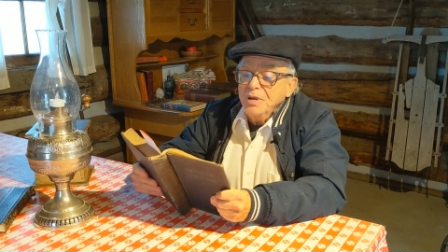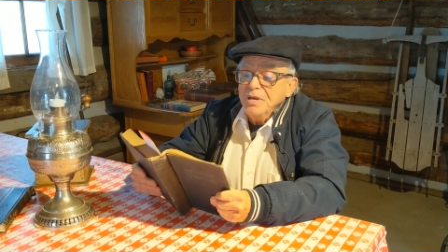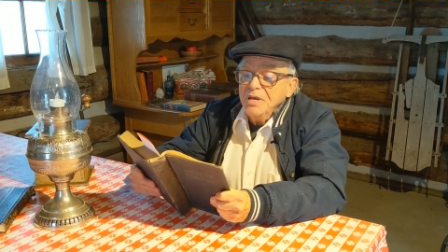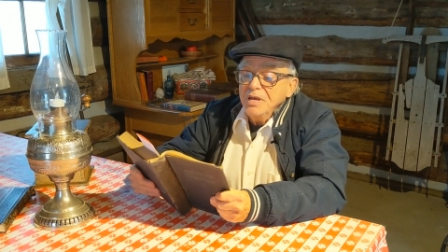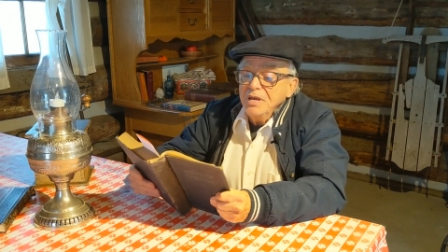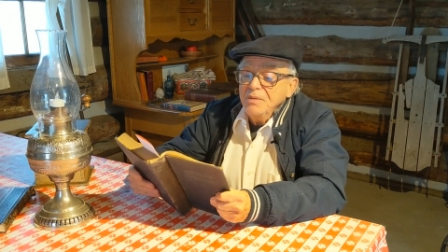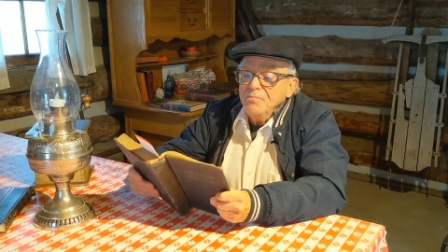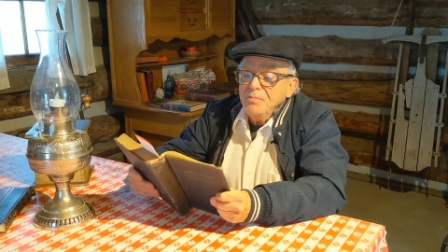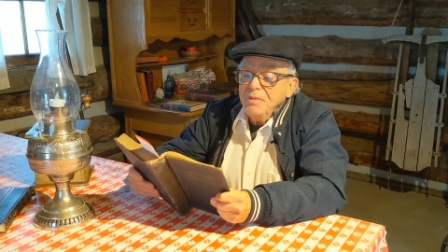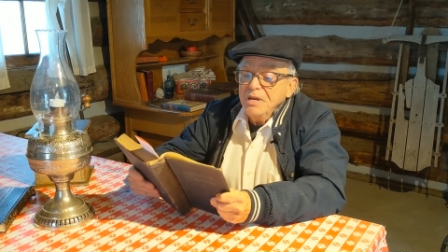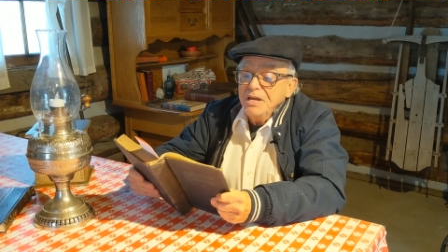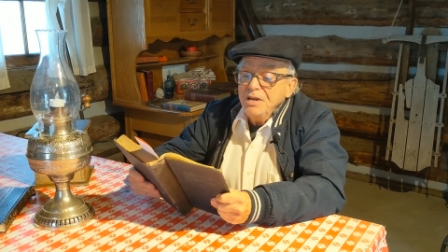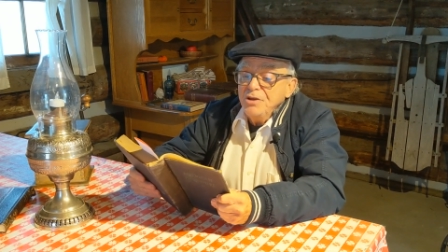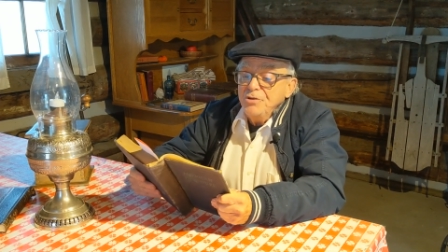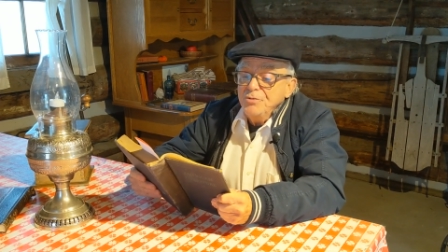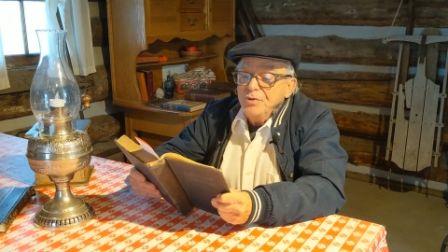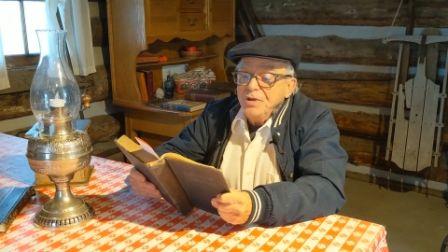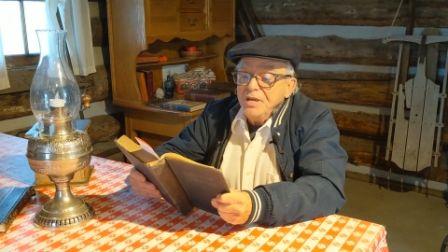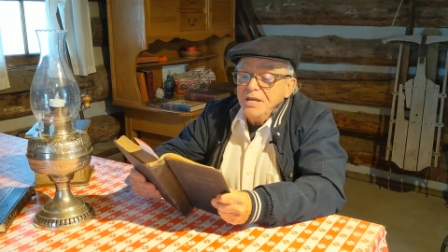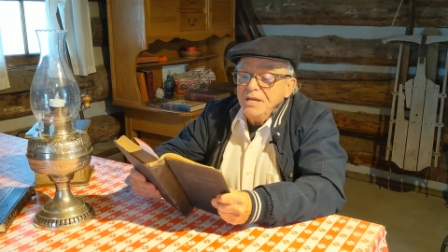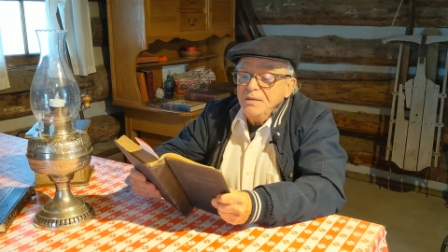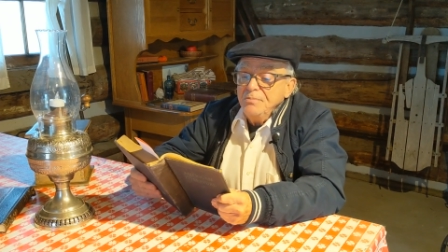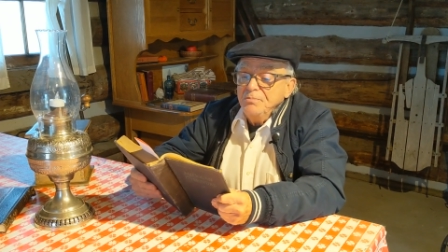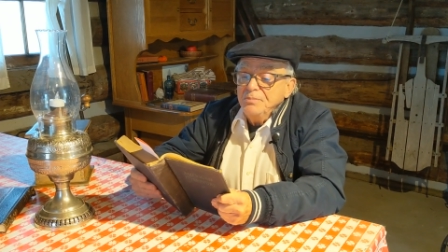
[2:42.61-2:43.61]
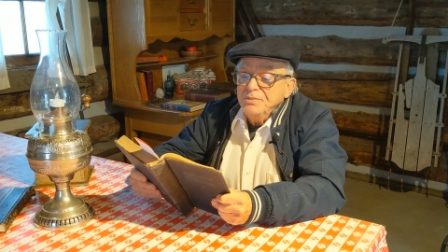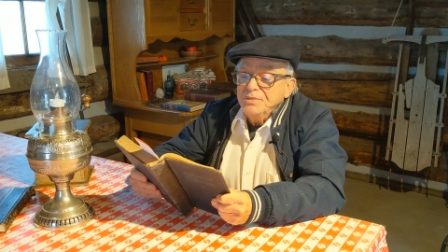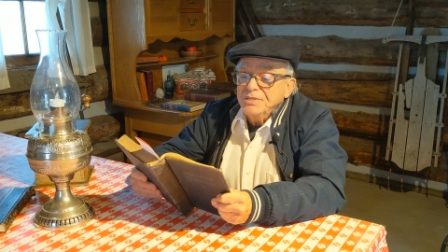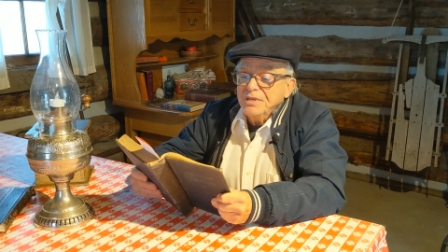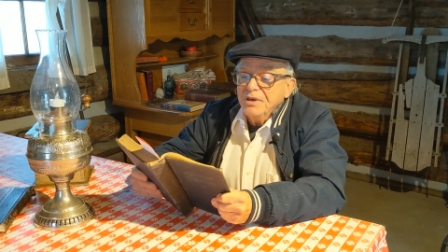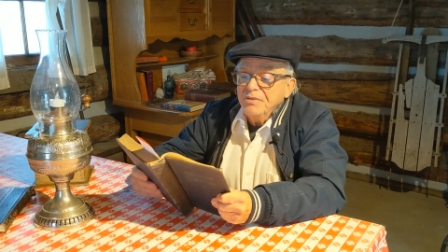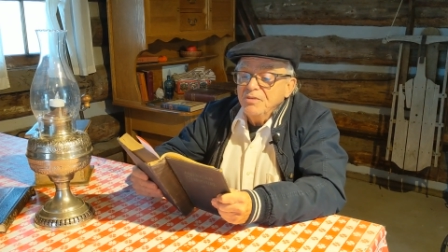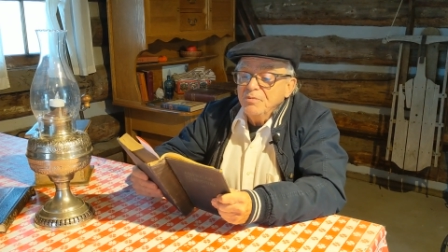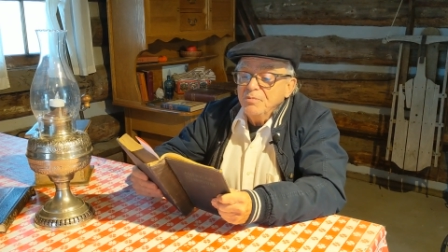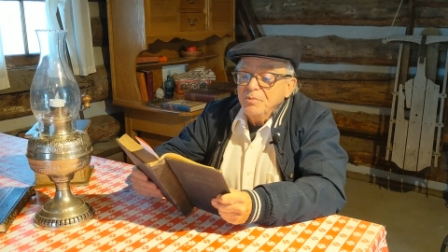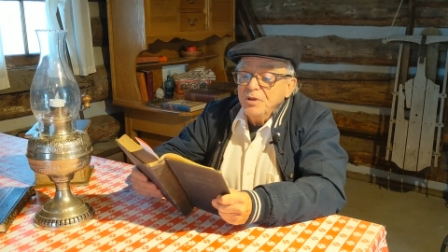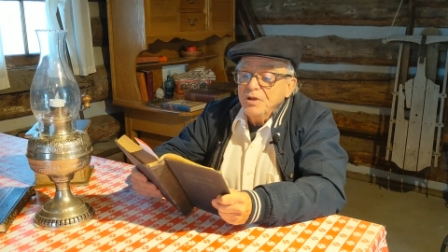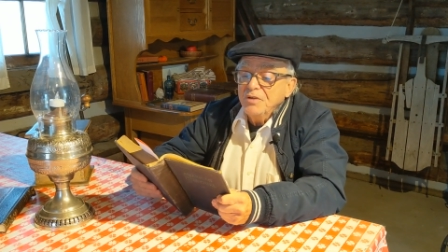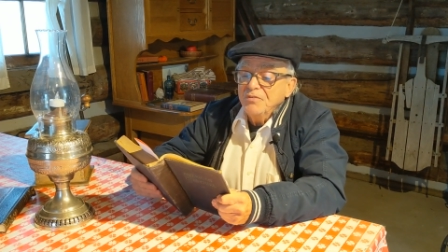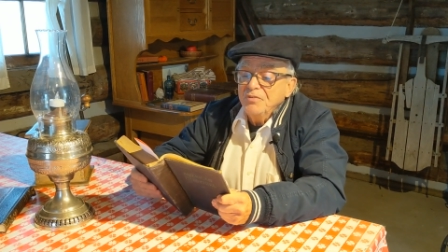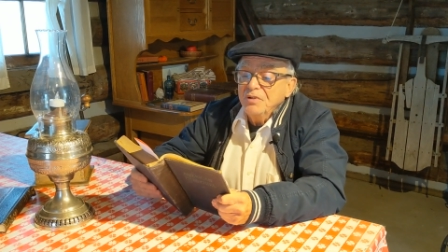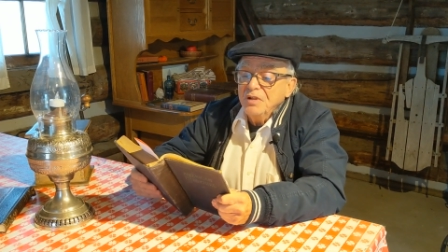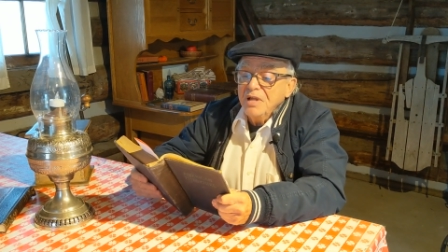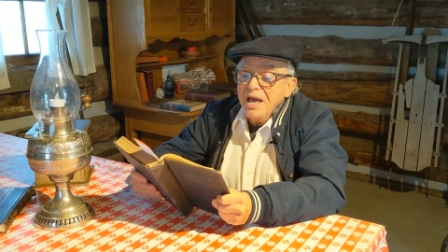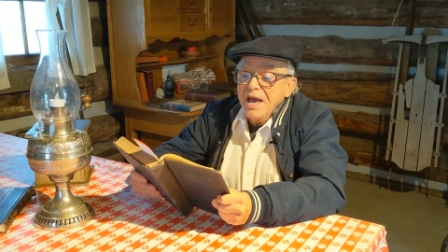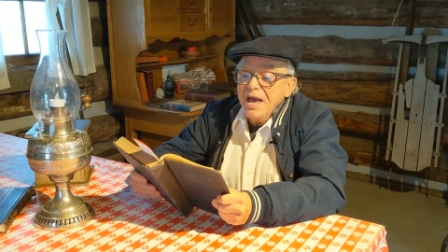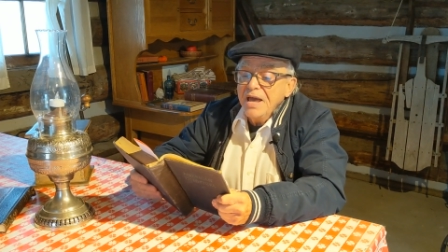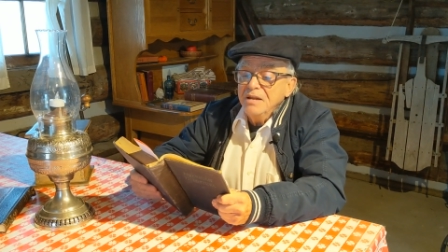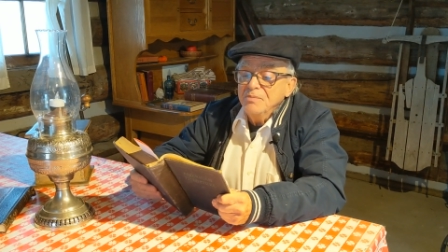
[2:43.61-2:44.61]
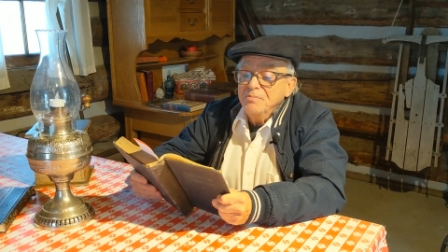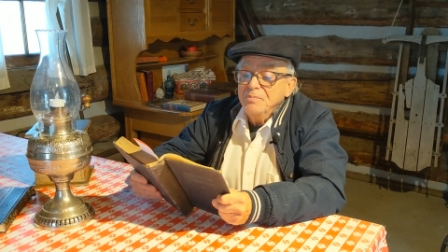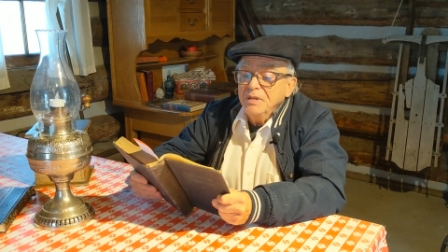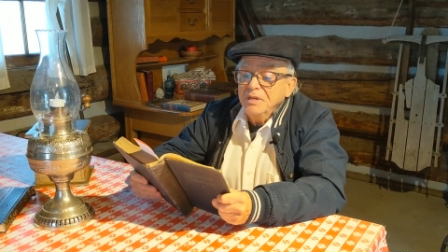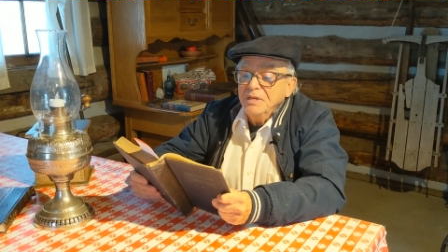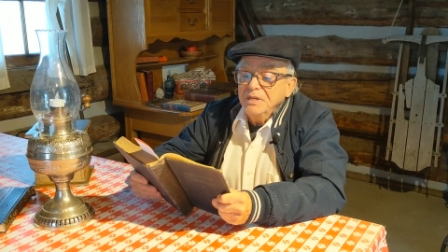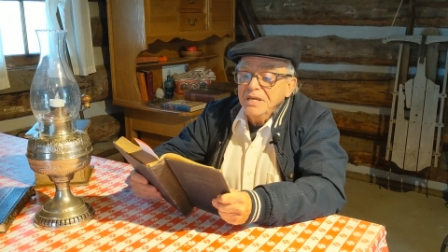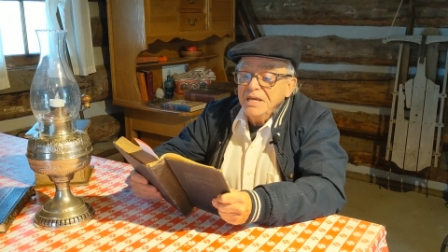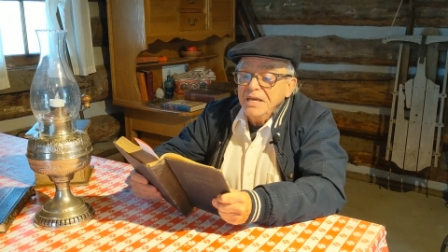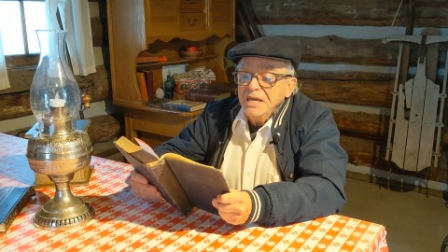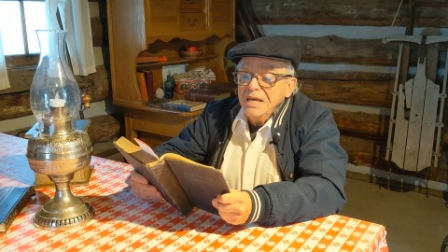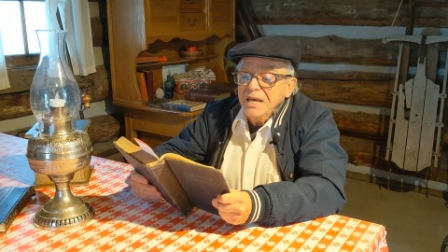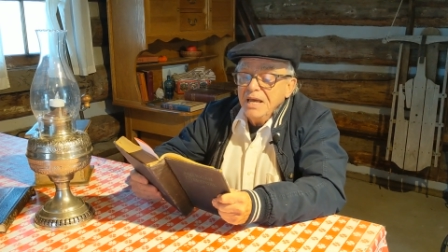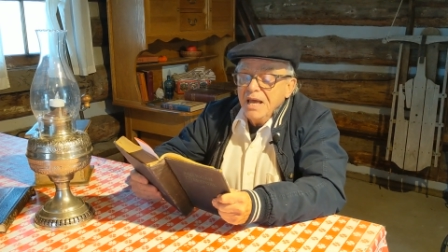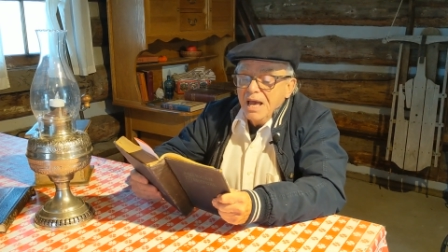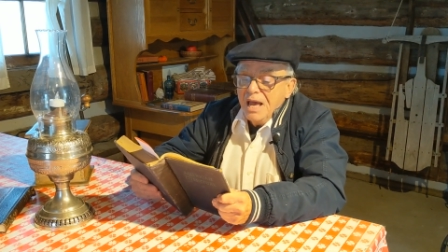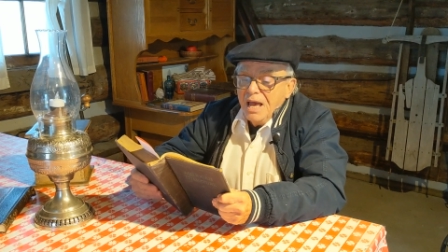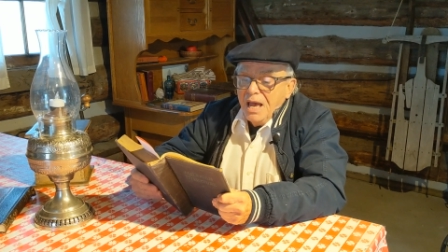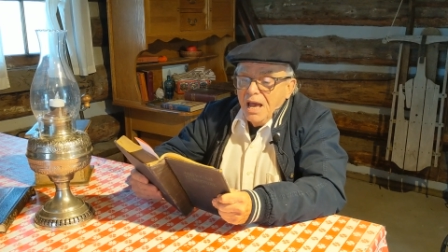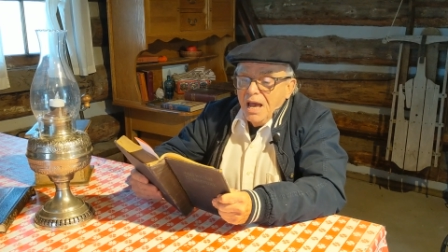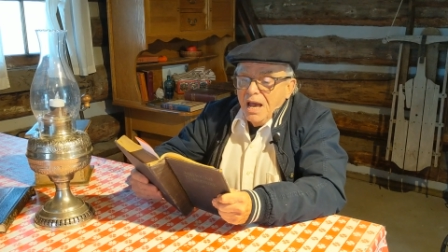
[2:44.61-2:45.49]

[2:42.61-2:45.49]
bringing me dreams of the beautiful Annabel Lee,